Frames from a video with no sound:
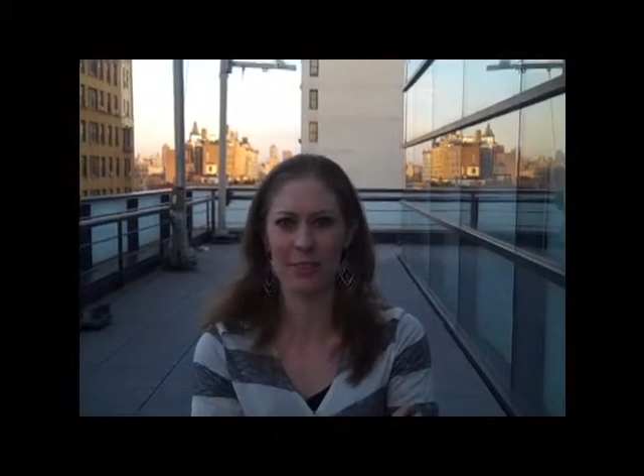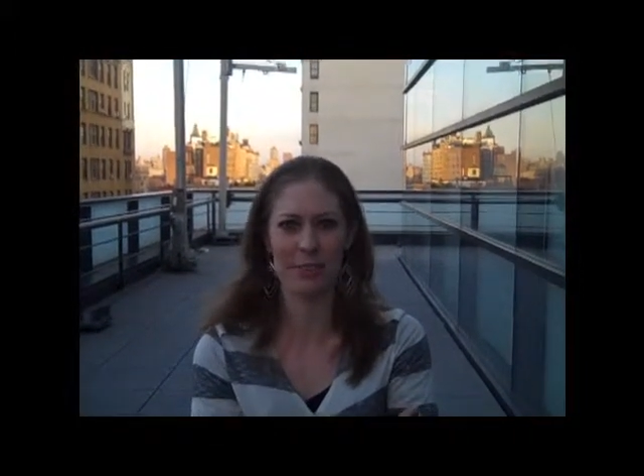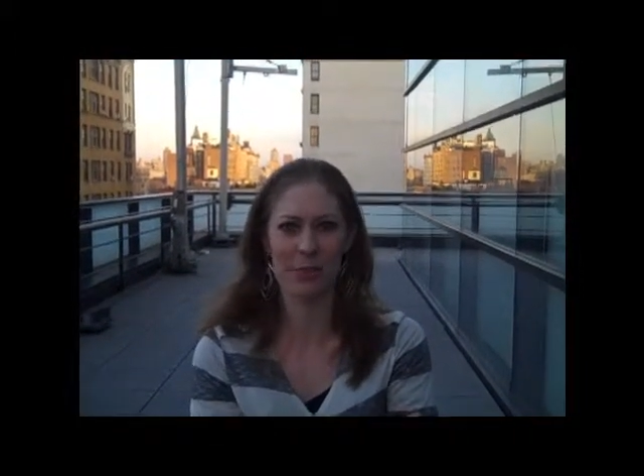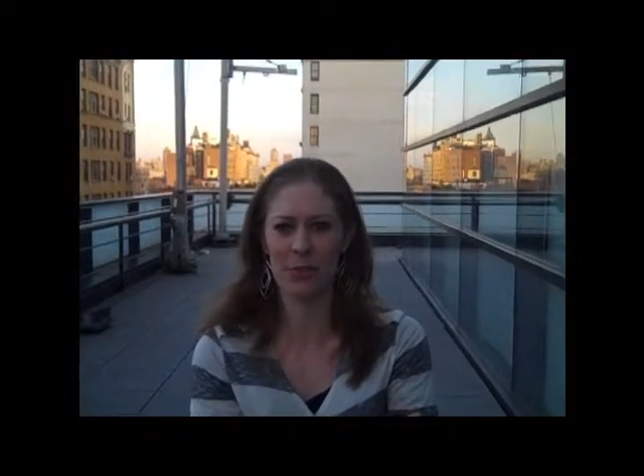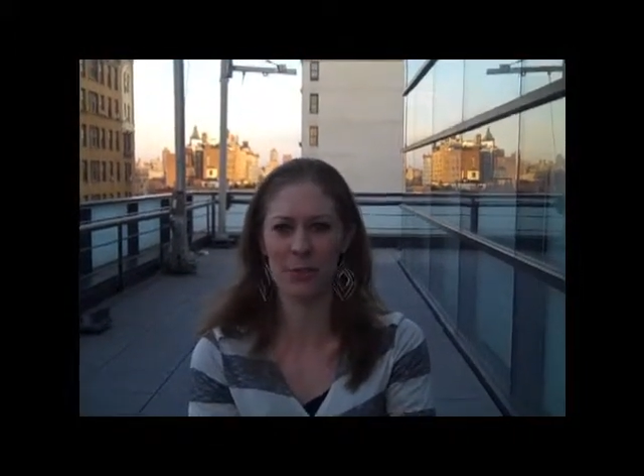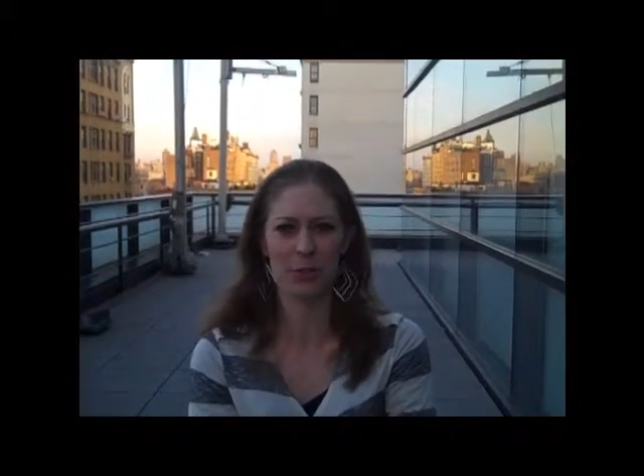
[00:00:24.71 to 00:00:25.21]

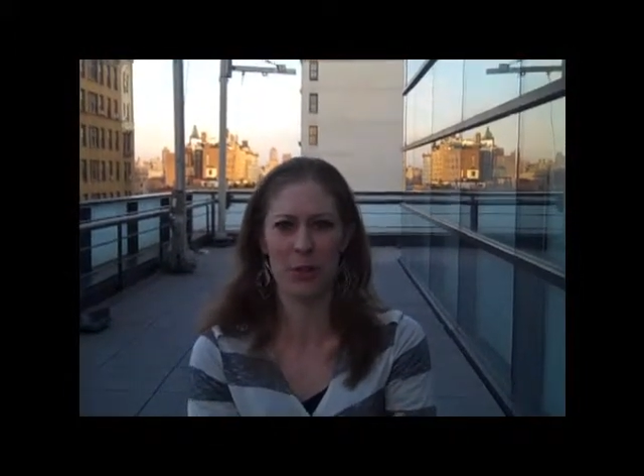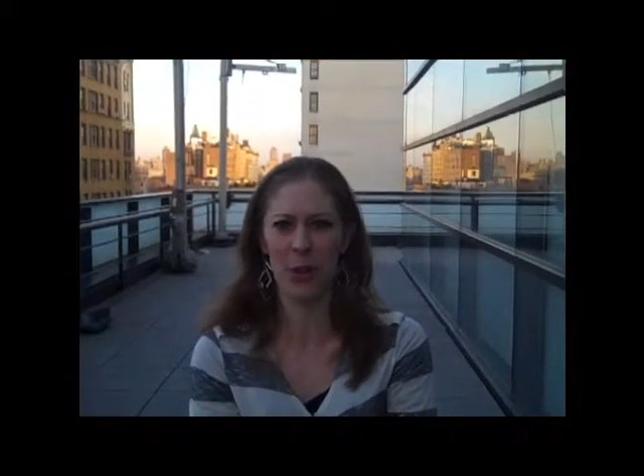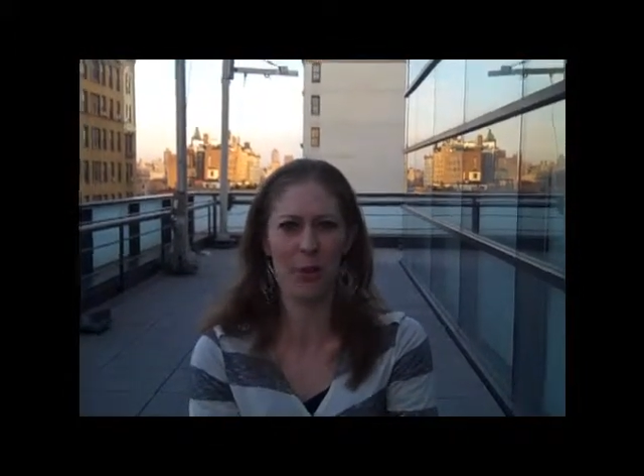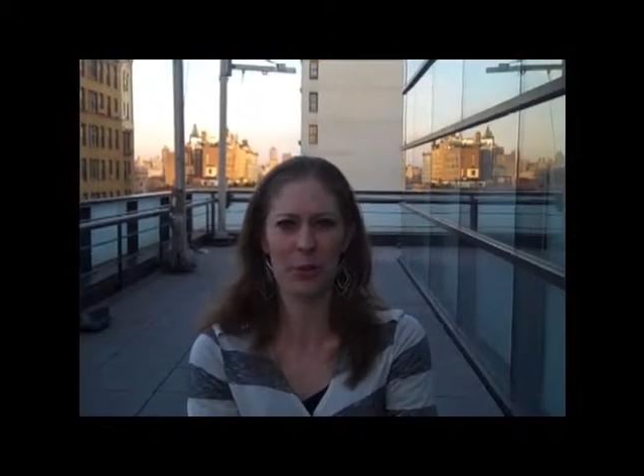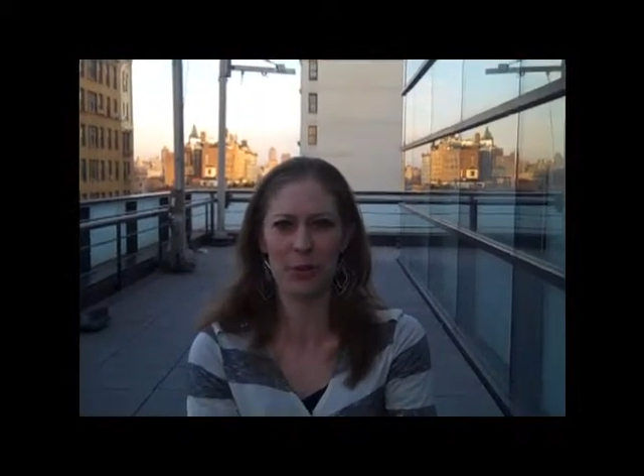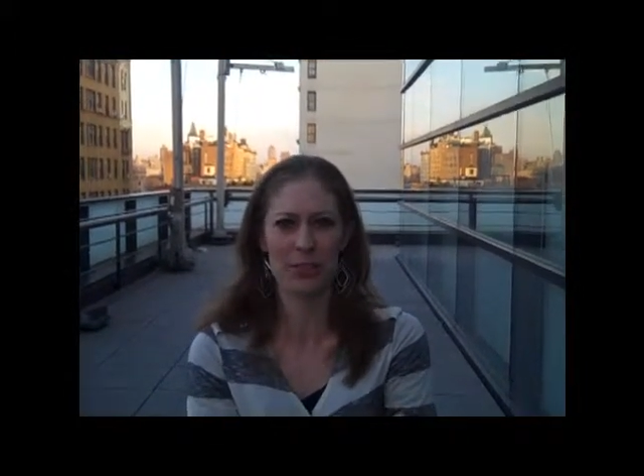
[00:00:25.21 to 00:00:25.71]
and so those are
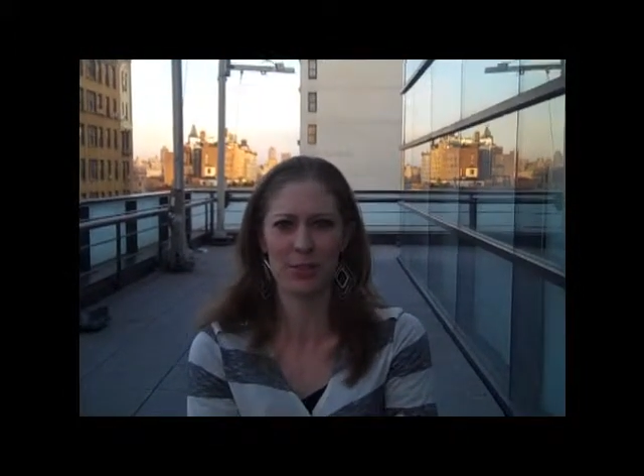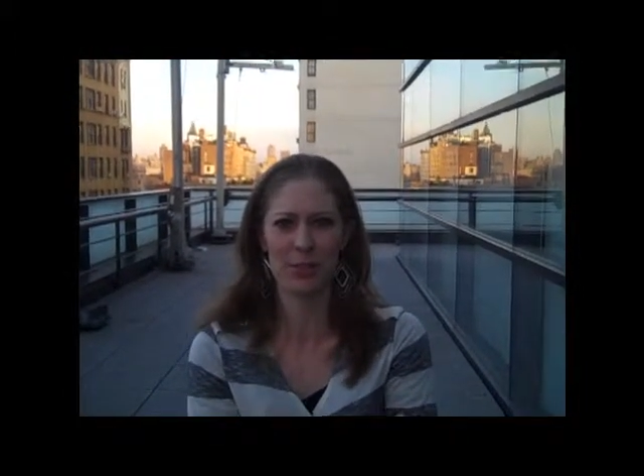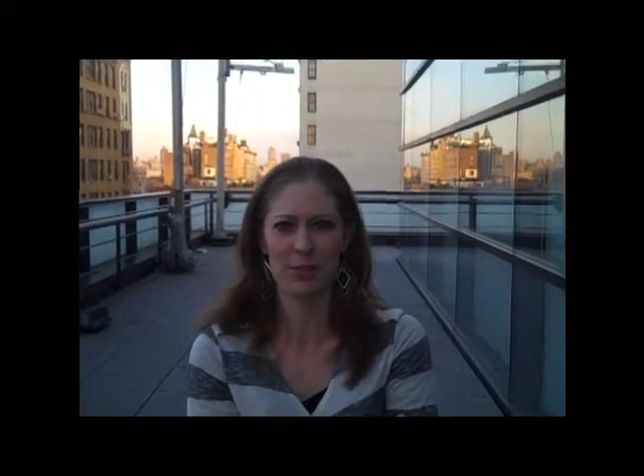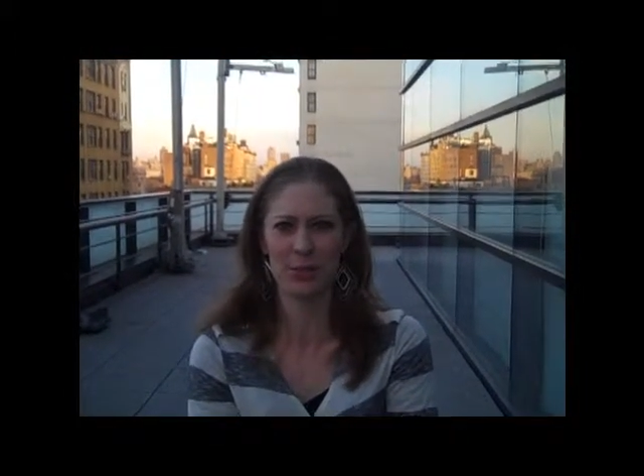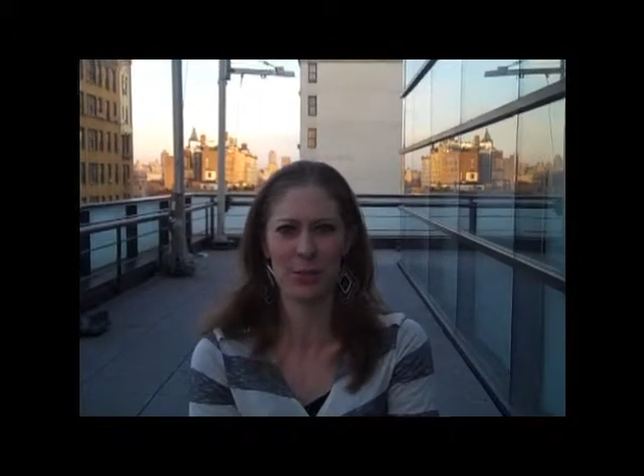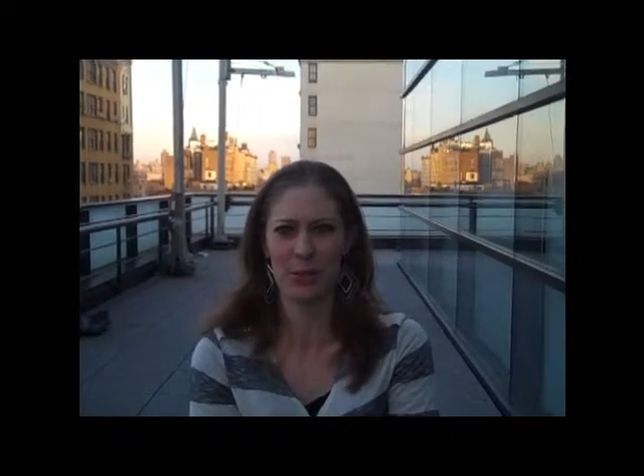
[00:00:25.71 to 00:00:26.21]
always
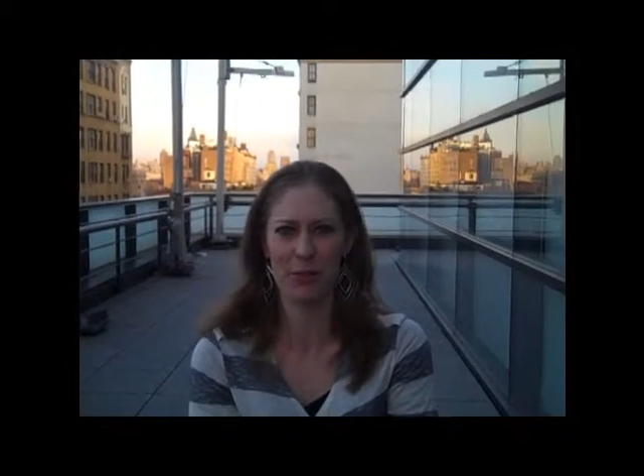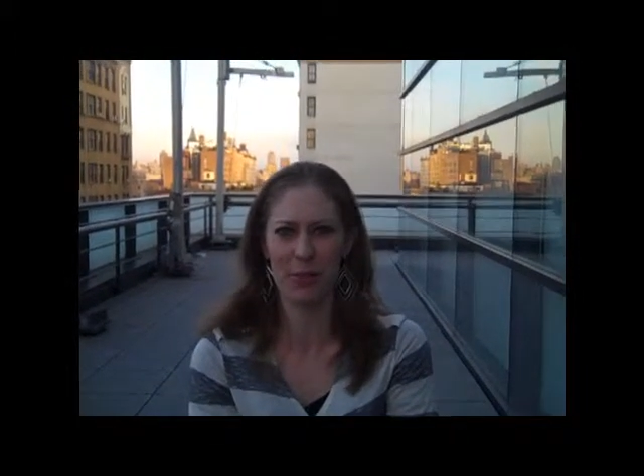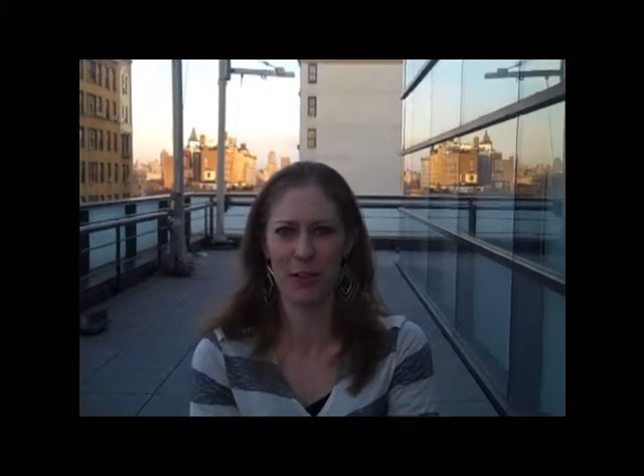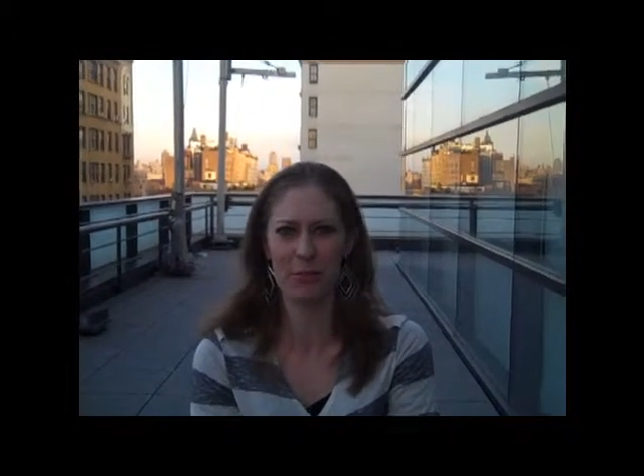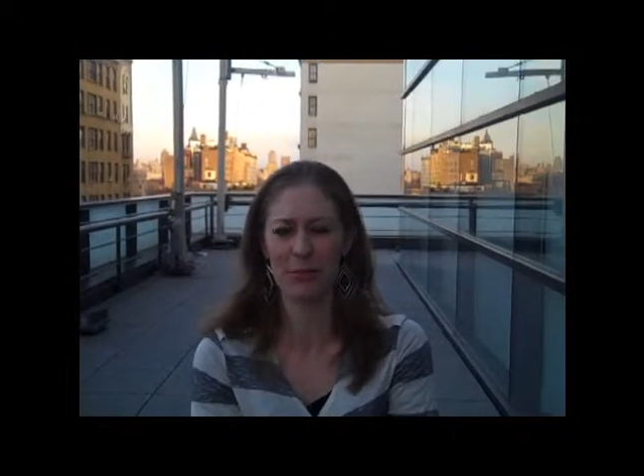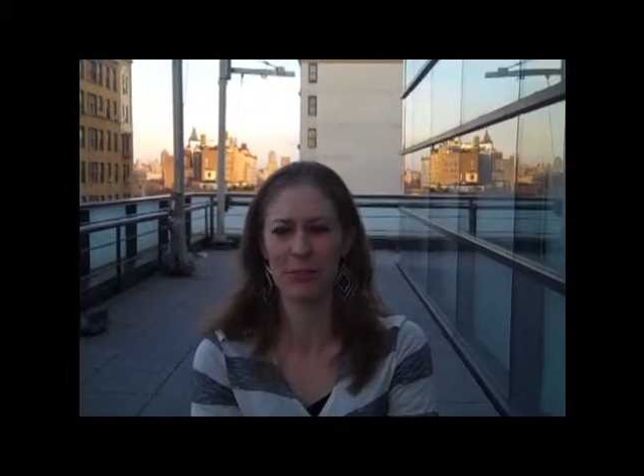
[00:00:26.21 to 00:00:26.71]
just sort of
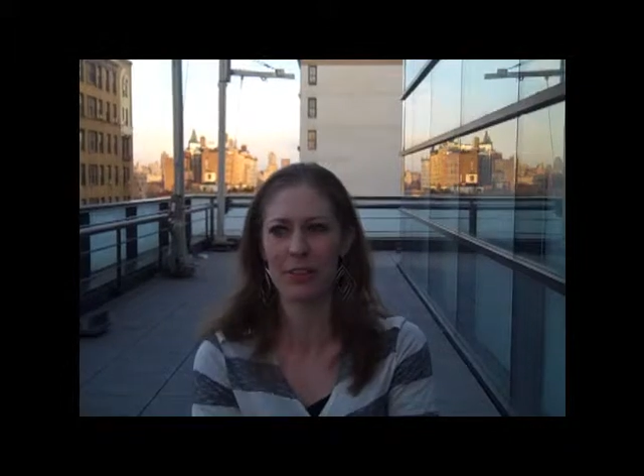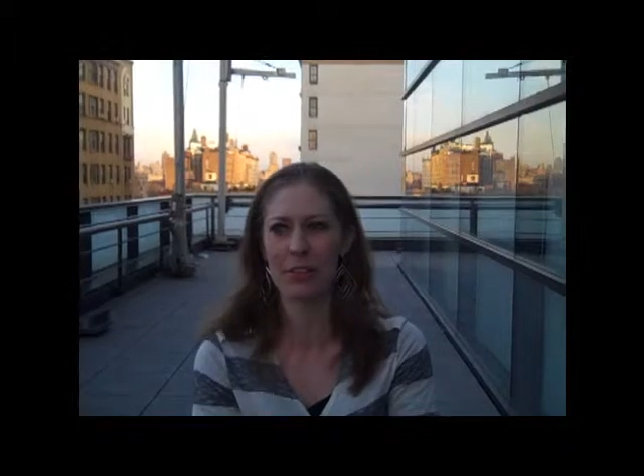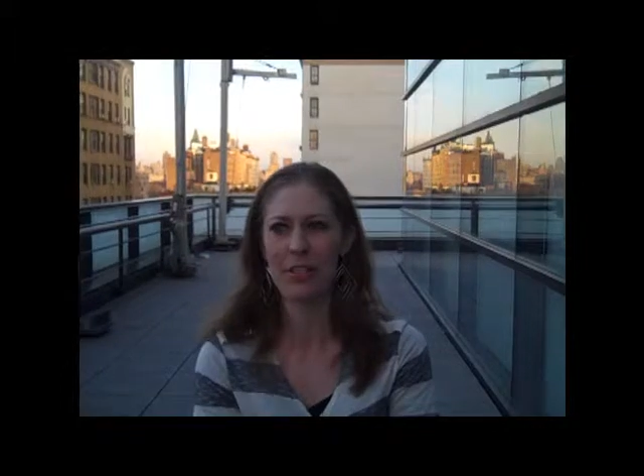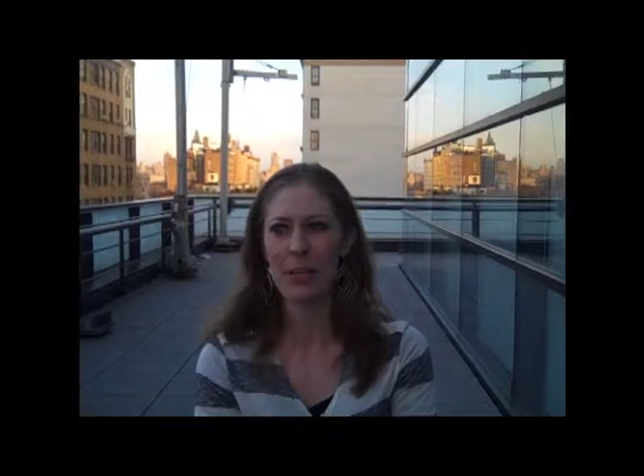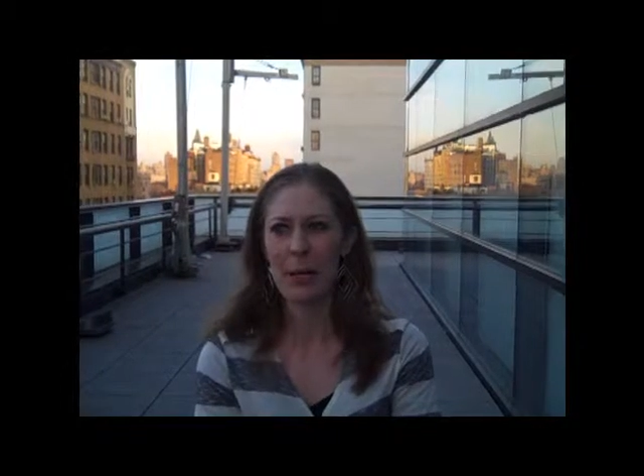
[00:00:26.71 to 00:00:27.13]
helpful.